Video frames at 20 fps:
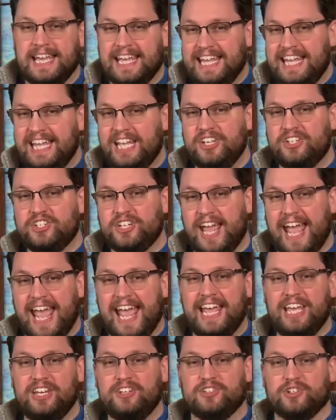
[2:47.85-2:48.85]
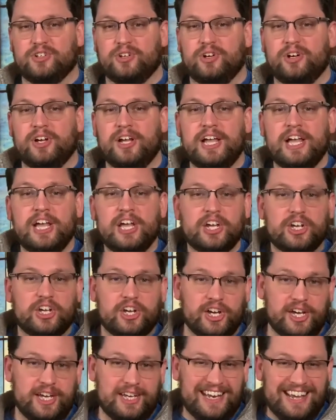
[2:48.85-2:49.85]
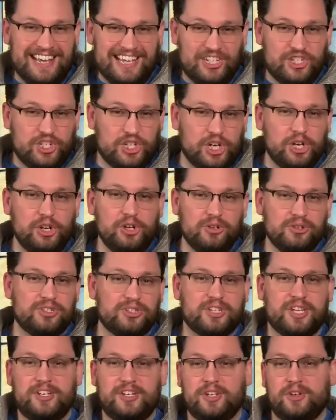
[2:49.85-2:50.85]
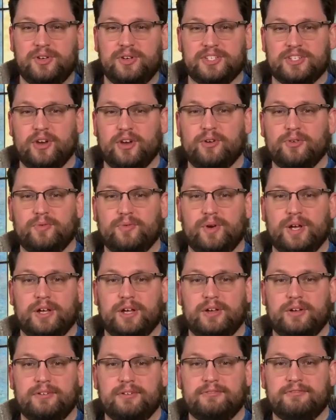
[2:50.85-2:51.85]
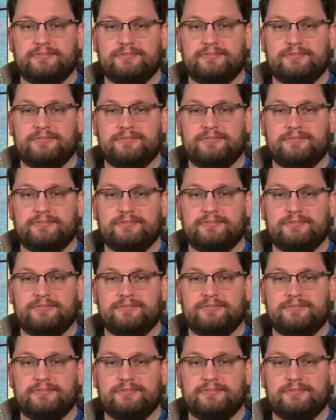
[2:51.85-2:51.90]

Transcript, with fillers: Each angel could choose to do his own will,